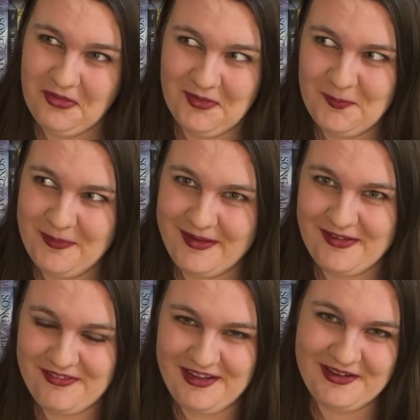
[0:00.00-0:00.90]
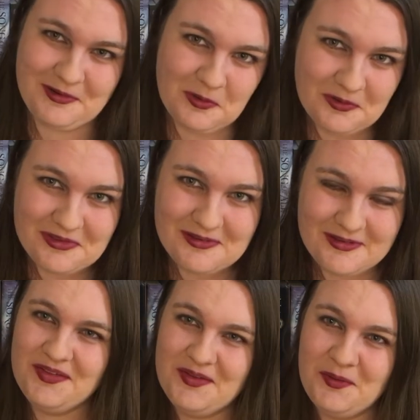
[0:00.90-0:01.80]
a little bit of a head cold.
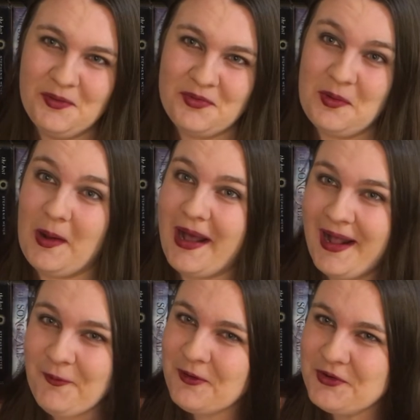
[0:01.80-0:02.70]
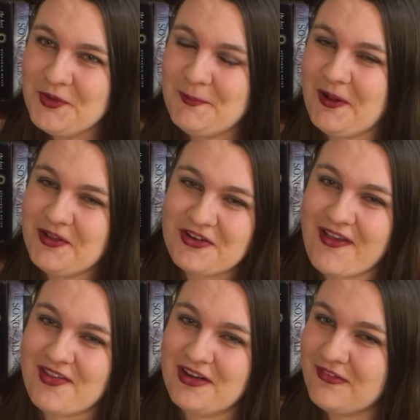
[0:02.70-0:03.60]
So I want to
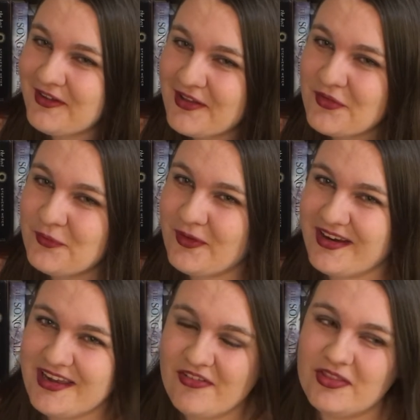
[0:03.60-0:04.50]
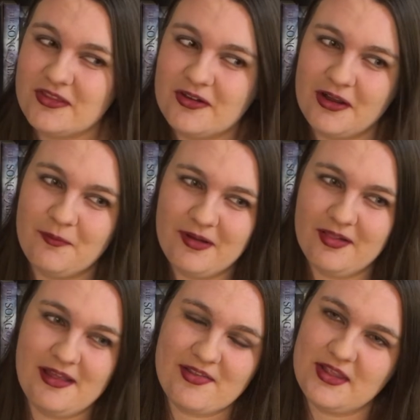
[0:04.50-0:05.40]
apologize in advance for it, even though I
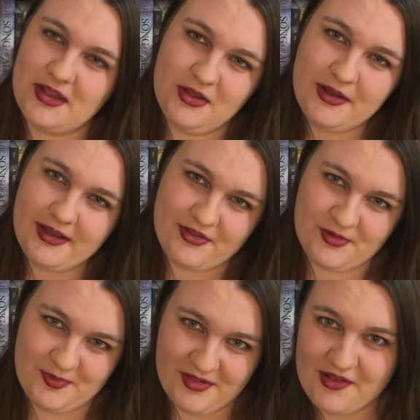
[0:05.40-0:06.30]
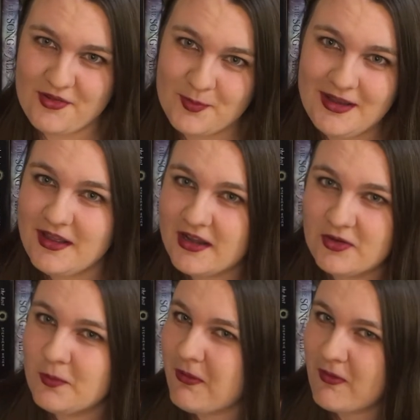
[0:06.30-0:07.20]
realize that you guys are really sweet and
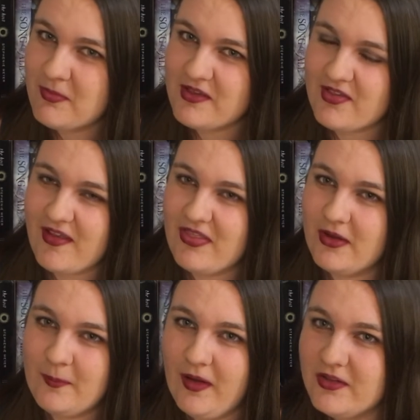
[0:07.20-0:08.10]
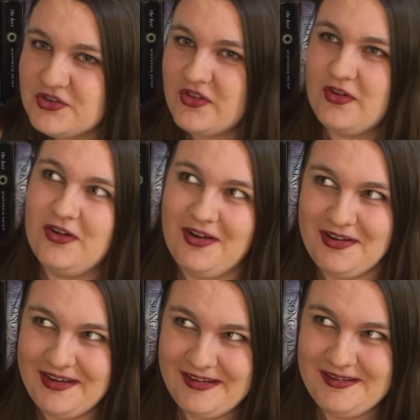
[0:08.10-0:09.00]
you will probably say that apologies are not
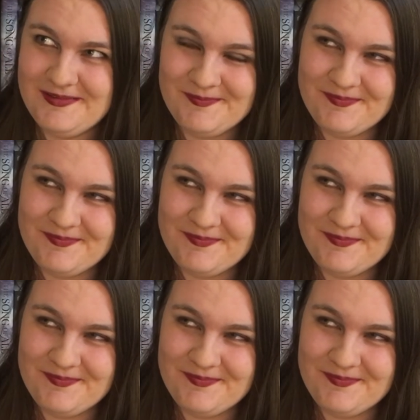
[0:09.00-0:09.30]
needed.